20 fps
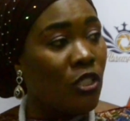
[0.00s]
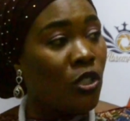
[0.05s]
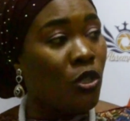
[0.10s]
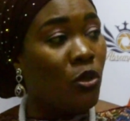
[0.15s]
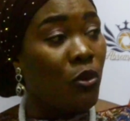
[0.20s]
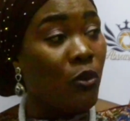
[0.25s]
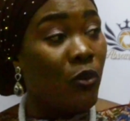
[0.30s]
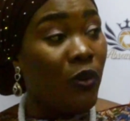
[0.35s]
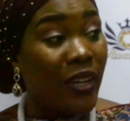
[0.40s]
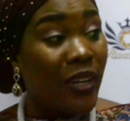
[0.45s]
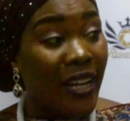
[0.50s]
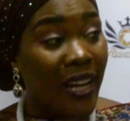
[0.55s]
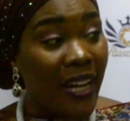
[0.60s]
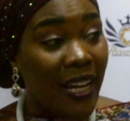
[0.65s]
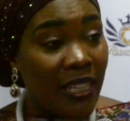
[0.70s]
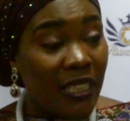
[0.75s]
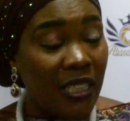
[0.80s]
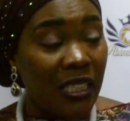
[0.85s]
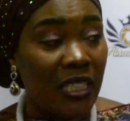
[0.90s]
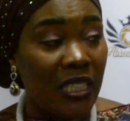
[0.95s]

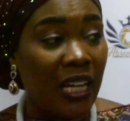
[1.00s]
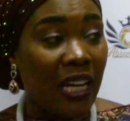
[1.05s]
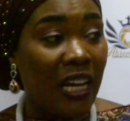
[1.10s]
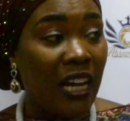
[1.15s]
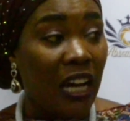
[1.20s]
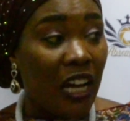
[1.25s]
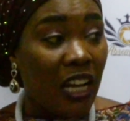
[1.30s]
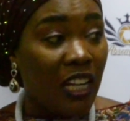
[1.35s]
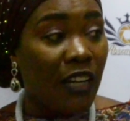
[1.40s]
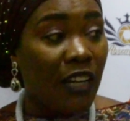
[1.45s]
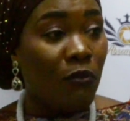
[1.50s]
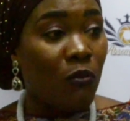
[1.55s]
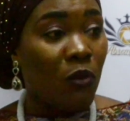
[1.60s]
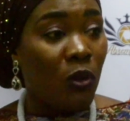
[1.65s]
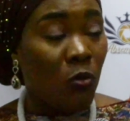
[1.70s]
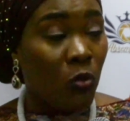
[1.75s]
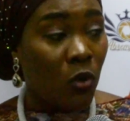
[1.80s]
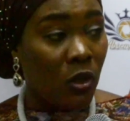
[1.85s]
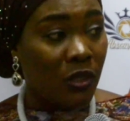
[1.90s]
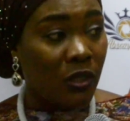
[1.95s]
create the Ghana we
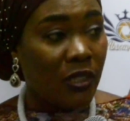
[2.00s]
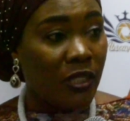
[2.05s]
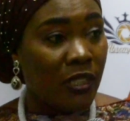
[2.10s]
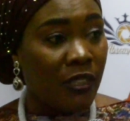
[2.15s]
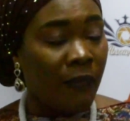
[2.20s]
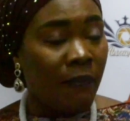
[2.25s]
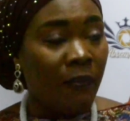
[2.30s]
want.